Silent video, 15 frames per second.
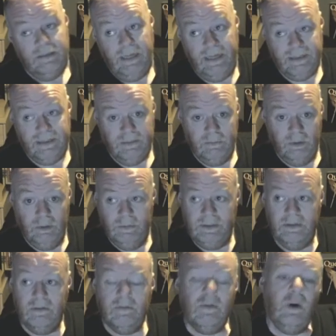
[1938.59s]
At the
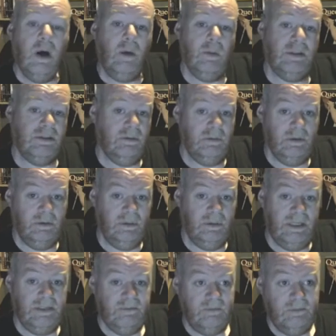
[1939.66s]
moment, we don't know
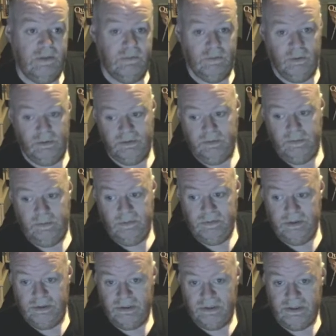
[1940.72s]
if the vocals will be
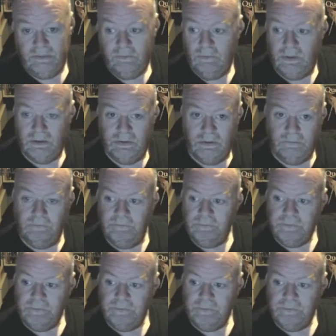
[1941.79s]
produced. We don't know